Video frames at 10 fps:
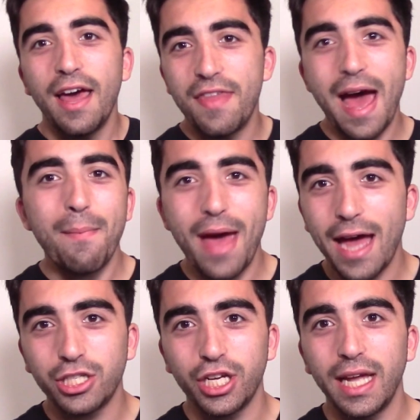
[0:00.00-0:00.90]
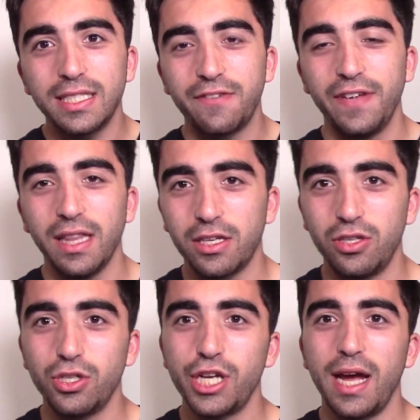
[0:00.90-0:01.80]
That match against
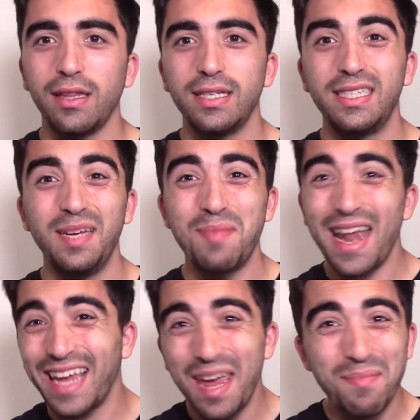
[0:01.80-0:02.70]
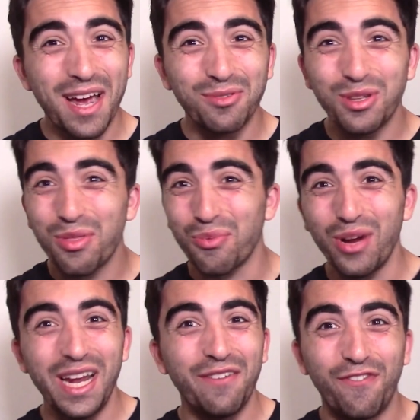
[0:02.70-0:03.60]
Felix Auger-Aliassime, that came down to
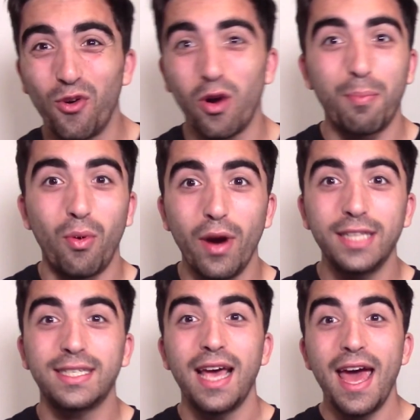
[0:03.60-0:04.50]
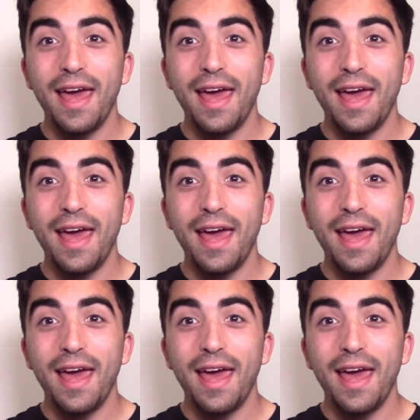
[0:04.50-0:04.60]
3-4 points.